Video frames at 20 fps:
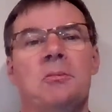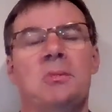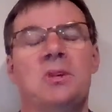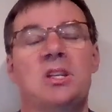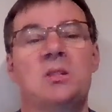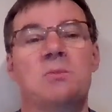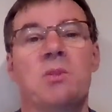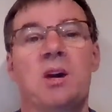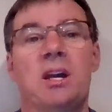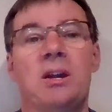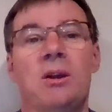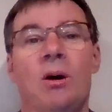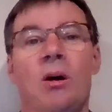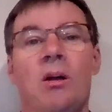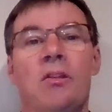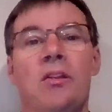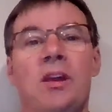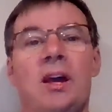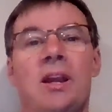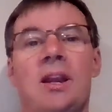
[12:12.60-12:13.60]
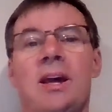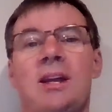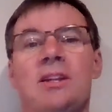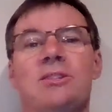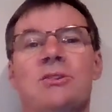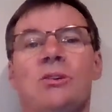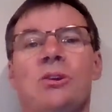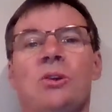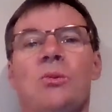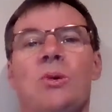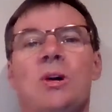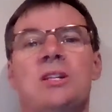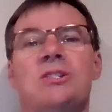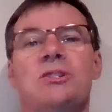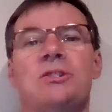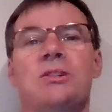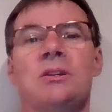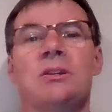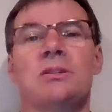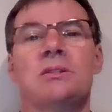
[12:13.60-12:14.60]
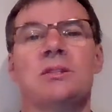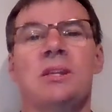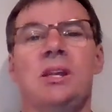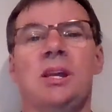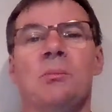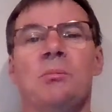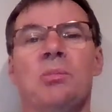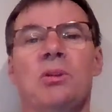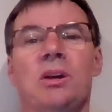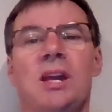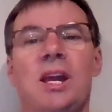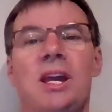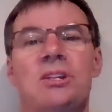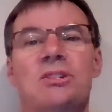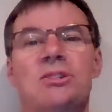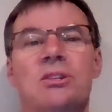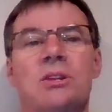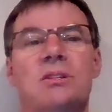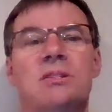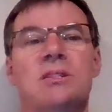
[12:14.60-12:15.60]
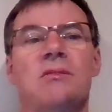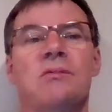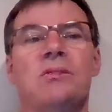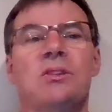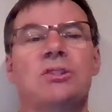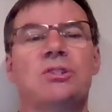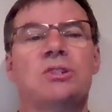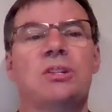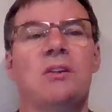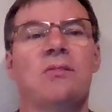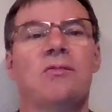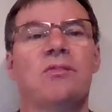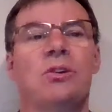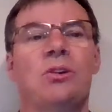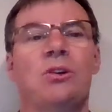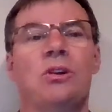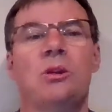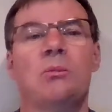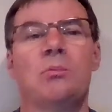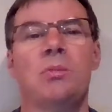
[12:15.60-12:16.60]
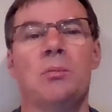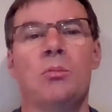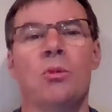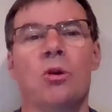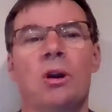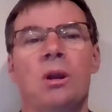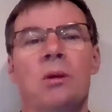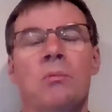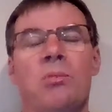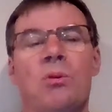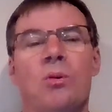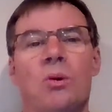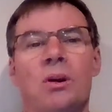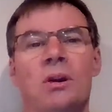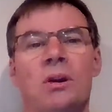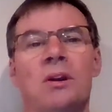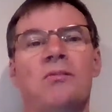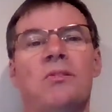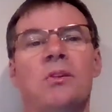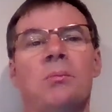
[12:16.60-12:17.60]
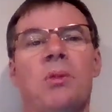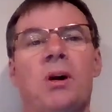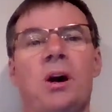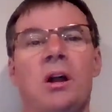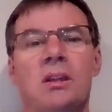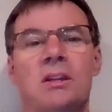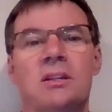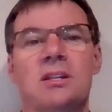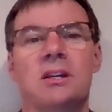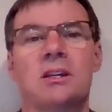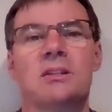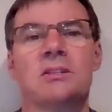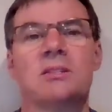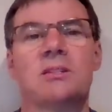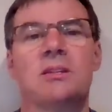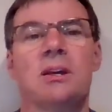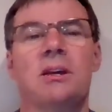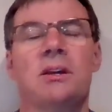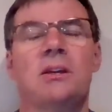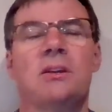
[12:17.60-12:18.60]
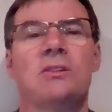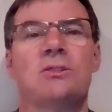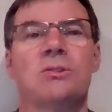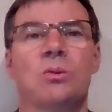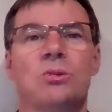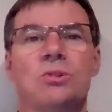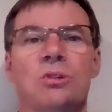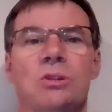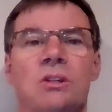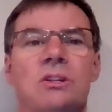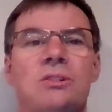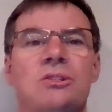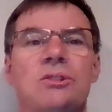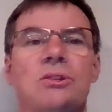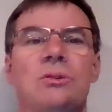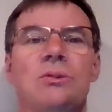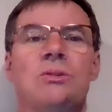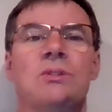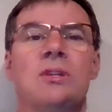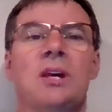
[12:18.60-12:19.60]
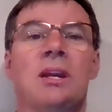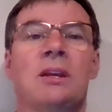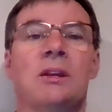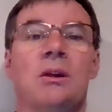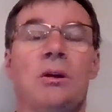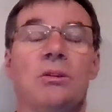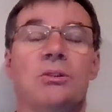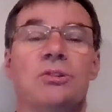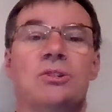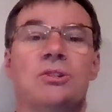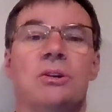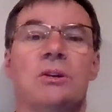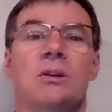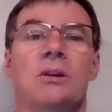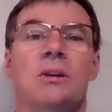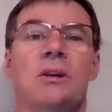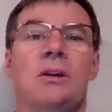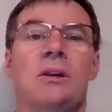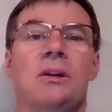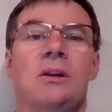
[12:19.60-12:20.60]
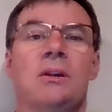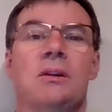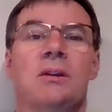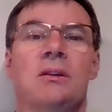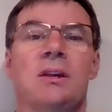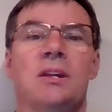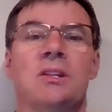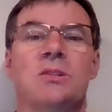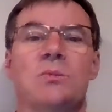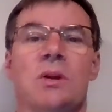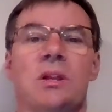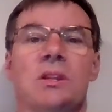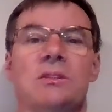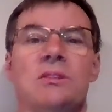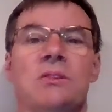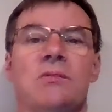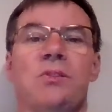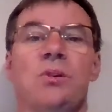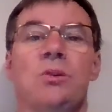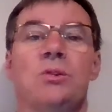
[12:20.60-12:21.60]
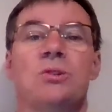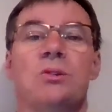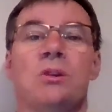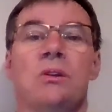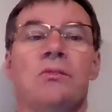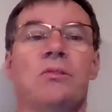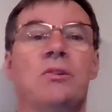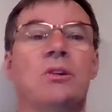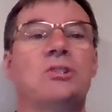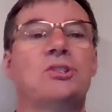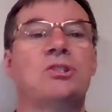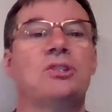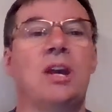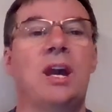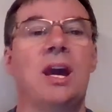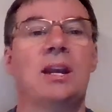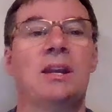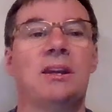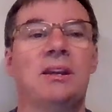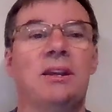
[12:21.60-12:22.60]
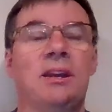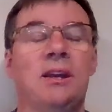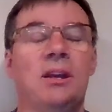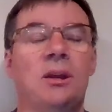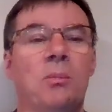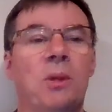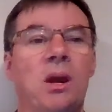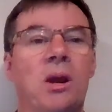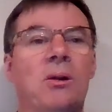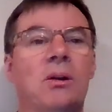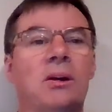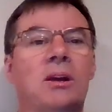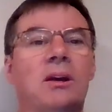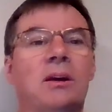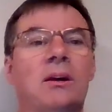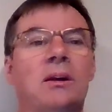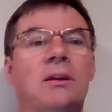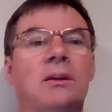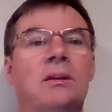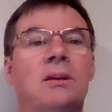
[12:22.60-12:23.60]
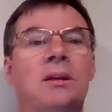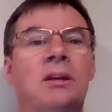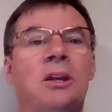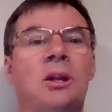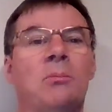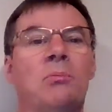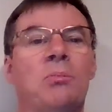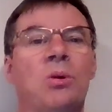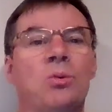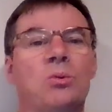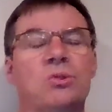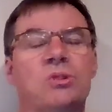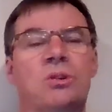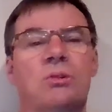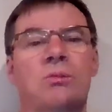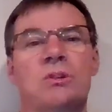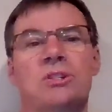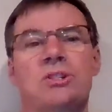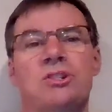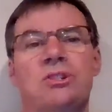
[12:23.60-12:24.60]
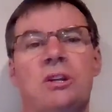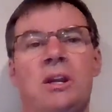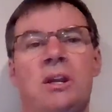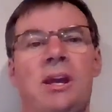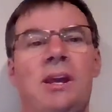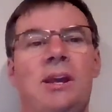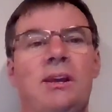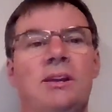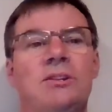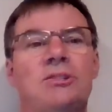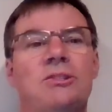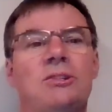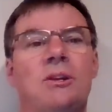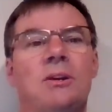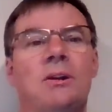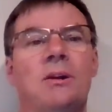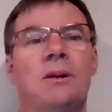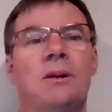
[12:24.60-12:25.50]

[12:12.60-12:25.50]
Despite all the unanswered questions, the implications of the shift couldn't be more important for politics, social issues, and culture, as well as the future of Christianity in America in a post-Christian age.